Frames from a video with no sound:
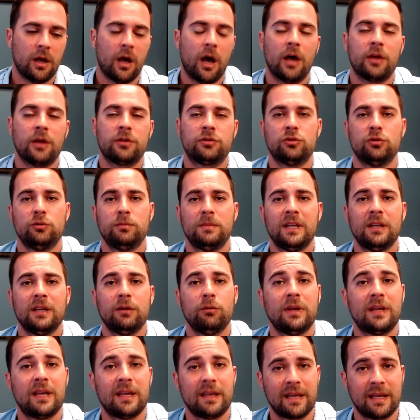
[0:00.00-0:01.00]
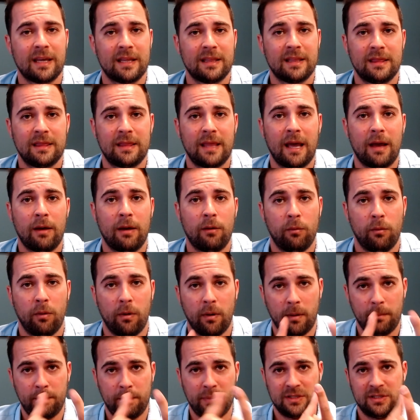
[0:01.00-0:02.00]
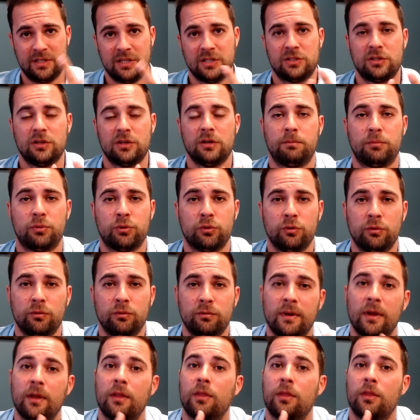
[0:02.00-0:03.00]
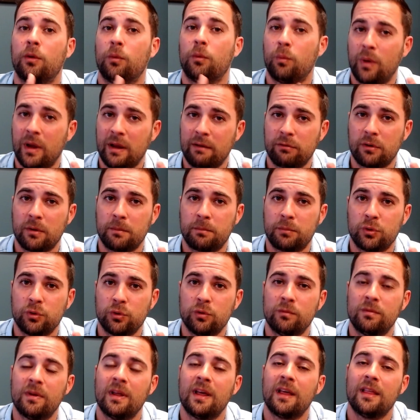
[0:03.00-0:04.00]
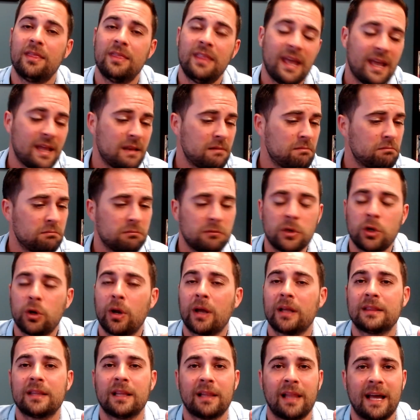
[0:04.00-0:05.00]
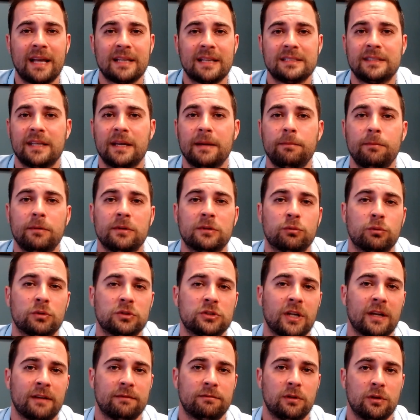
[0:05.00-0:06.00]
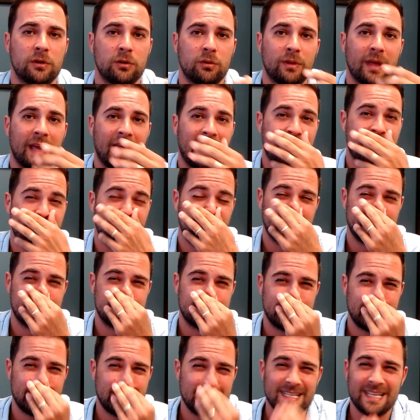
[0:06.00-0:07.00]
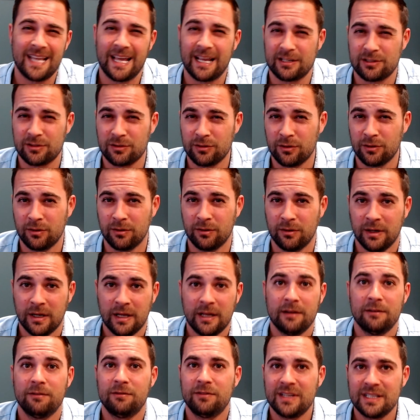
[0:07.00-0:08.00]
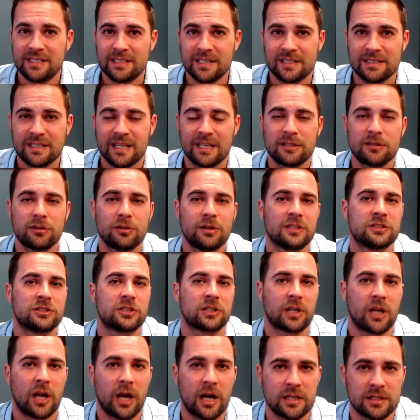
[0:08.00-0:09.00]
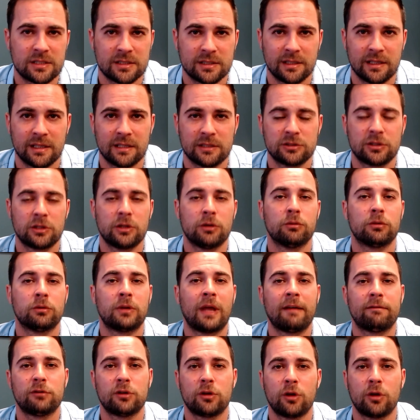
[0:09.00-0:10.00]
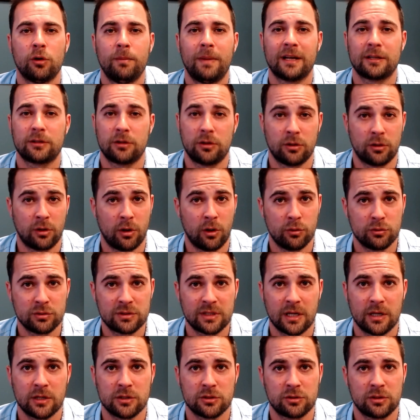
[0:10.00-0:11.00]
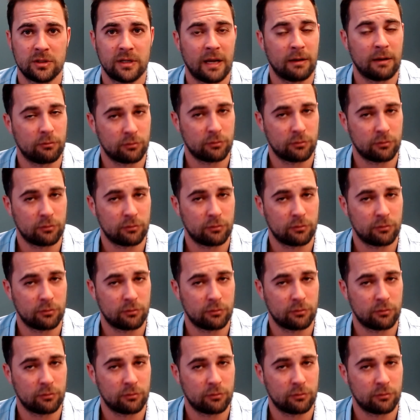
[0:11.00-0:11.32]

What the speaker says: Assuming we can get that petition approved, the waiver approved, then you're at the last step, is what you have to do, the NVC, National Visa Center. It's a consulate. So you would have to go back to your host country. I